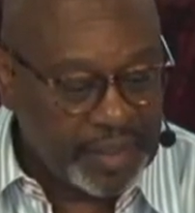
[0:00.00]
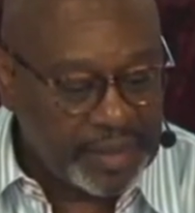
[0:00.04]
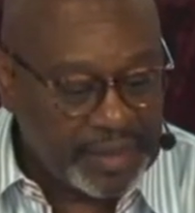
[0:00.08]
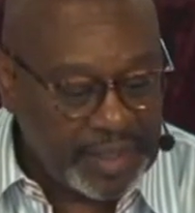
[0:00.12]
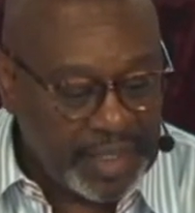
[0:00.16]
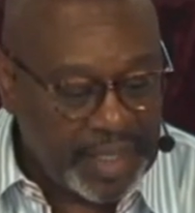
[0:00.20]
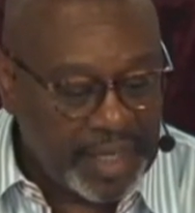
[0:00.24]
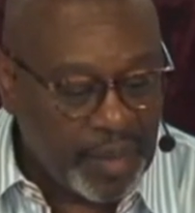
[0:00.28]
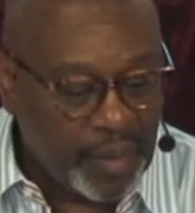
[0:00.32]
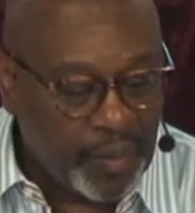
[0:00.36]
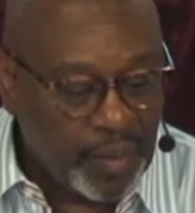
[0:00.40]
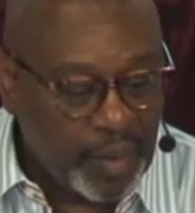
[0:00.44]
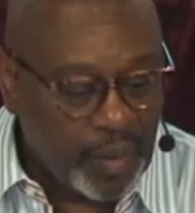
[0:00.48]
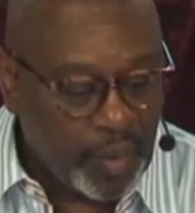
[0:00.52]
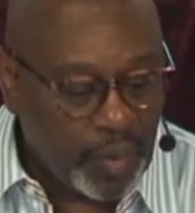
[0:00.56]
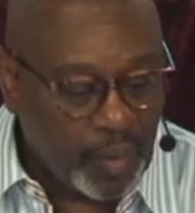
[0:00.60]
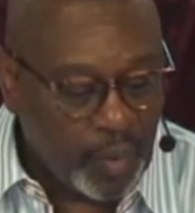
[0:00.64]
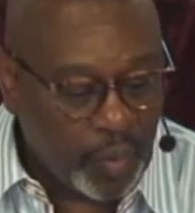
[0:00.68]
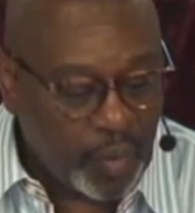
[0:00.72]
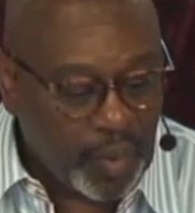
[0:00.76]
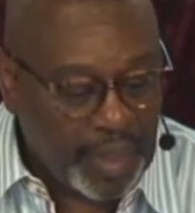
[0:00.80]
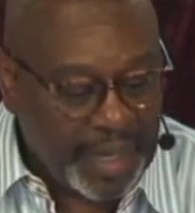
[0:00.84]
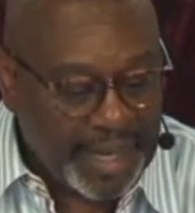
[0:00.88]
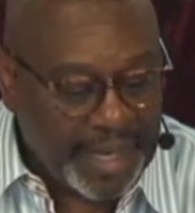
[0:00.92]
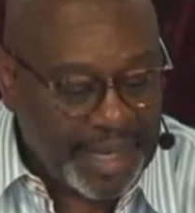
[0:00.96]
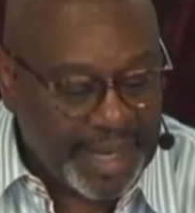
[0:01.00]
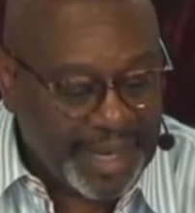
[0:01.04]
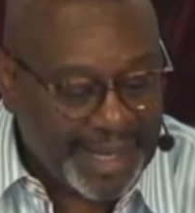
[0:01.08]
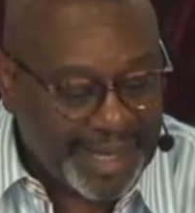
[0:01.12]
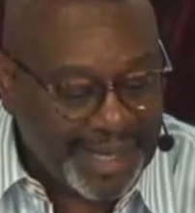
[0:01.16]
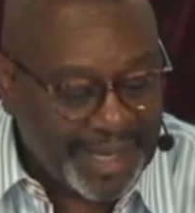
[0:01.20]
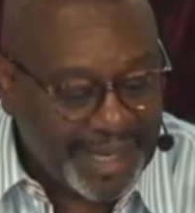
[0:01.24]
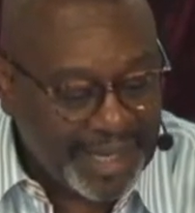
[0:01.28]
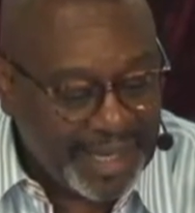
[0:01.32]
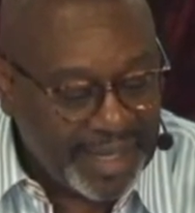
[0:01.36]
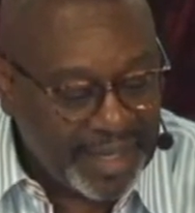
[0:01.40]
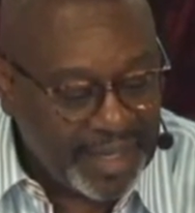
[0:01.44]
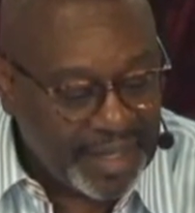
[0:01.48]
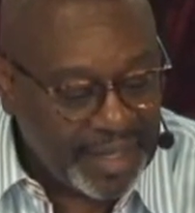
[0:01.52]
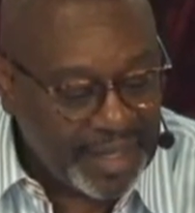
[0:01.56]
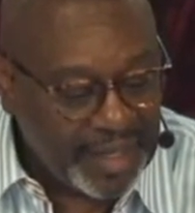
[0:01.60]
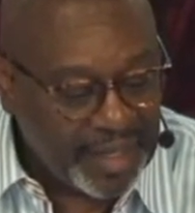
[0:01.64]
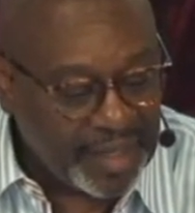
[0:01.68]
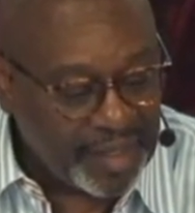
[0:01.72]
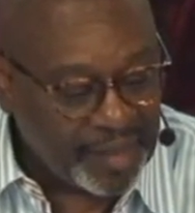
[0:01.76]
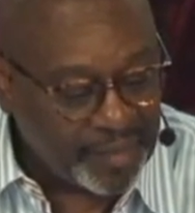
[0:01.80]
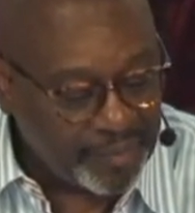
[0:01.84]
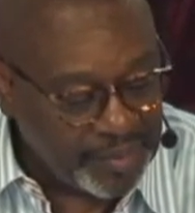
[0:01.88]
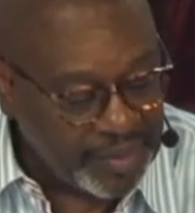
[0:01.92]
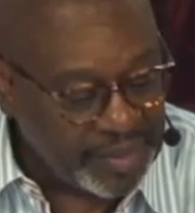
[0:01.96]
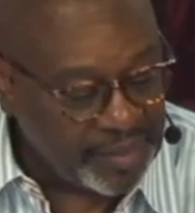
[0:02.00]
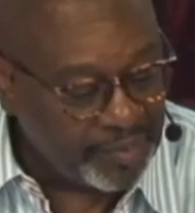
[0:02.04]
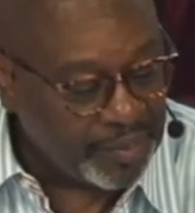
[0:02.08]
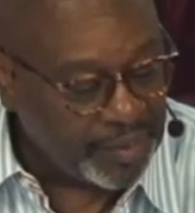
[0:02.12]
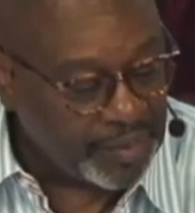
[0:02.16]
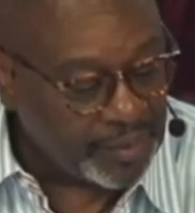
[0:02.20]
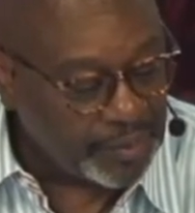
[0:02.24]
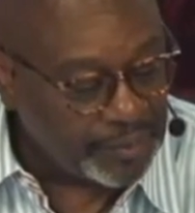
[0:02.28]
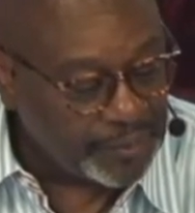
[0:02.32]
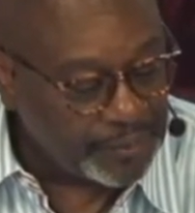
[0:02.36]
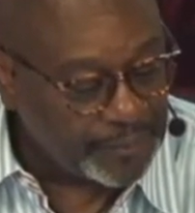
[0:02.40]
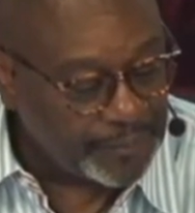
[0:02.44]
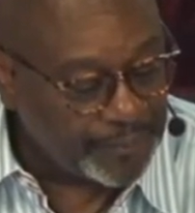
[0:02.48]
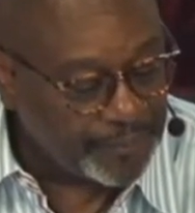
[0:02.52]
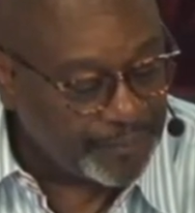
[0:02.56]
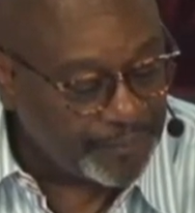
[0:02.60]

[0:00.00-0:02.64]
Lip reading: Now, why a peephole?